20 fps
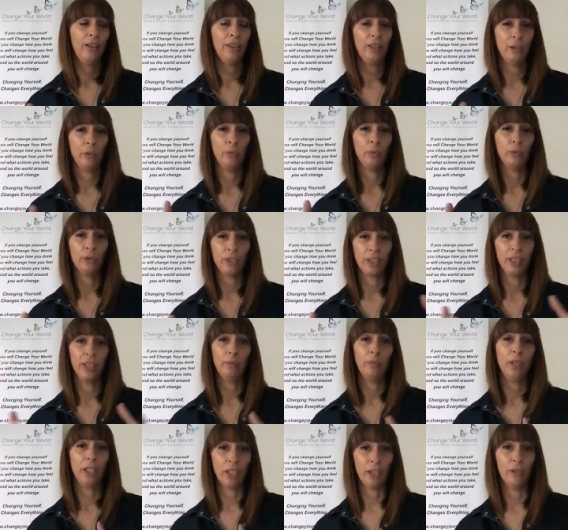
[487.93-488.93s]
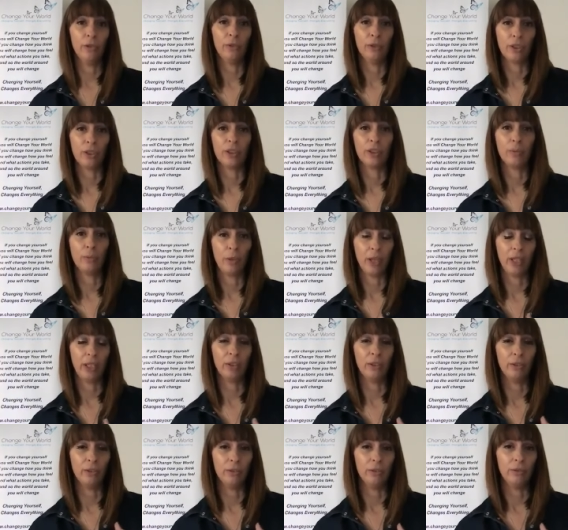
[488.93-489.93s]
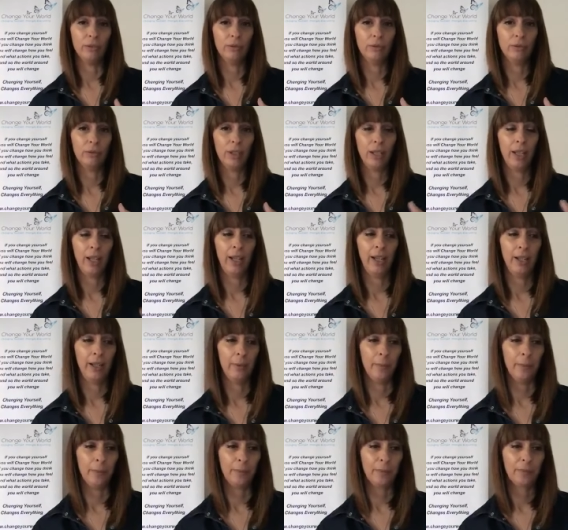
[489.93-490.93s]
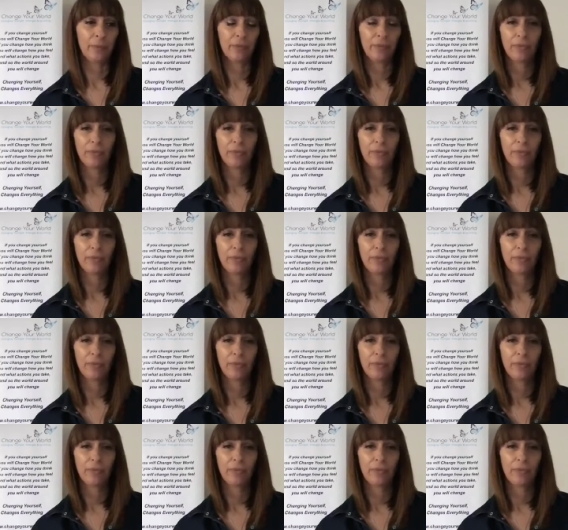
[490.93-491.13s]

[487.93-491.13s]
that will take me closer to my goal um,